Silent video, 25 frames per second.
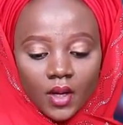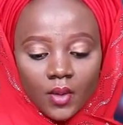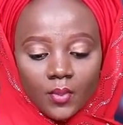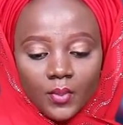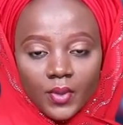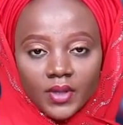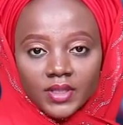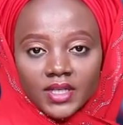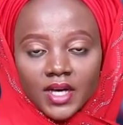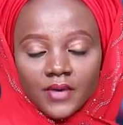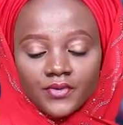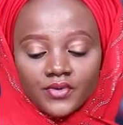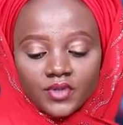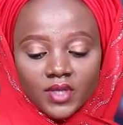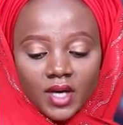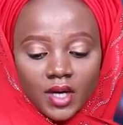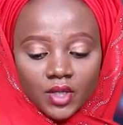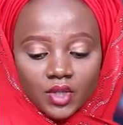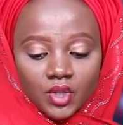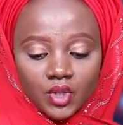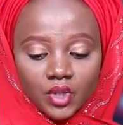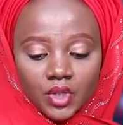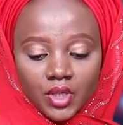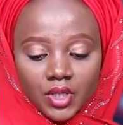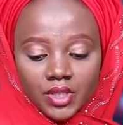But after
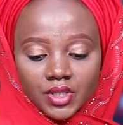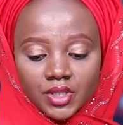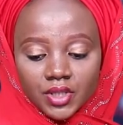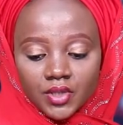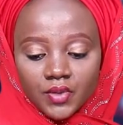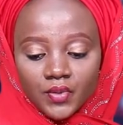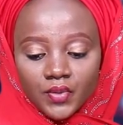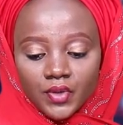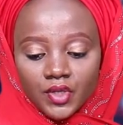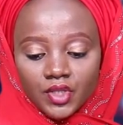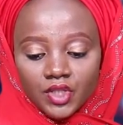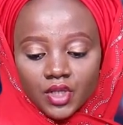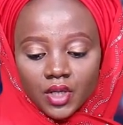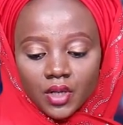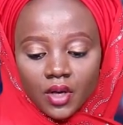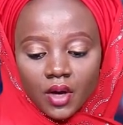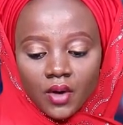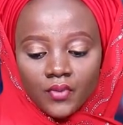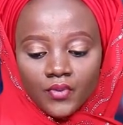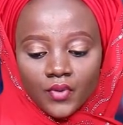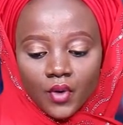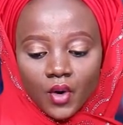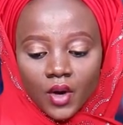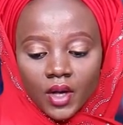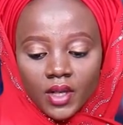due consideration
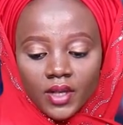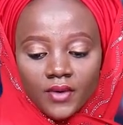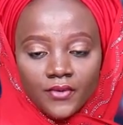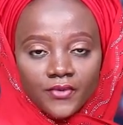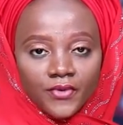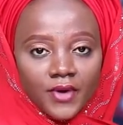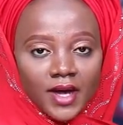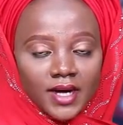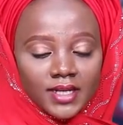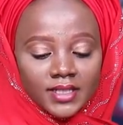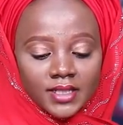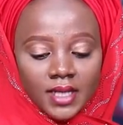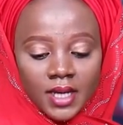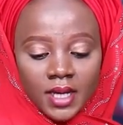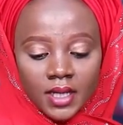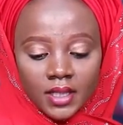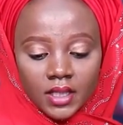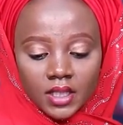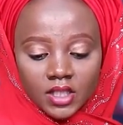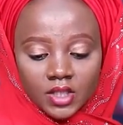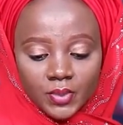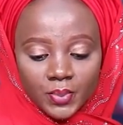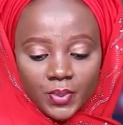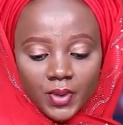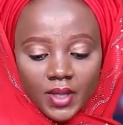of all the facts,
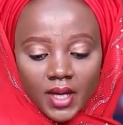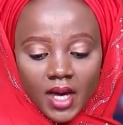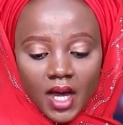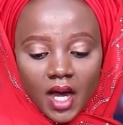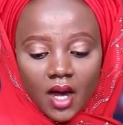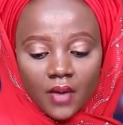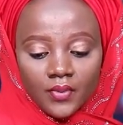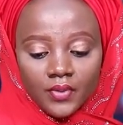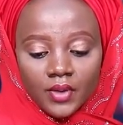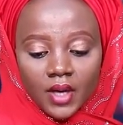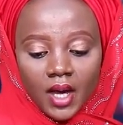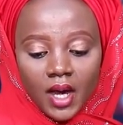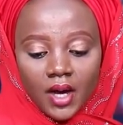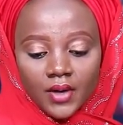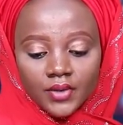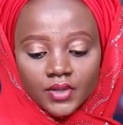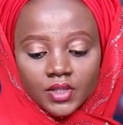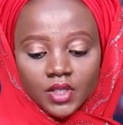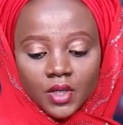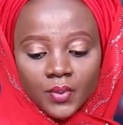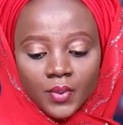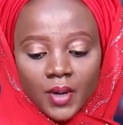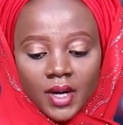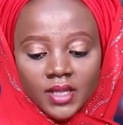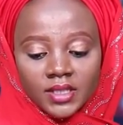the Speaker of the House
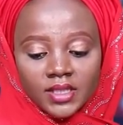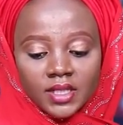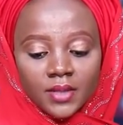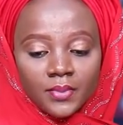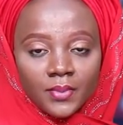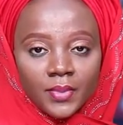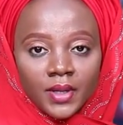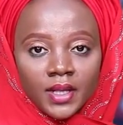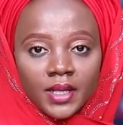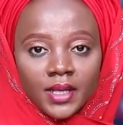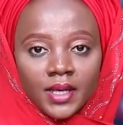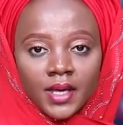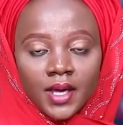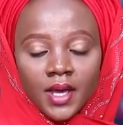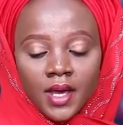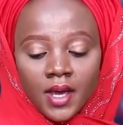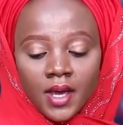of Assembly,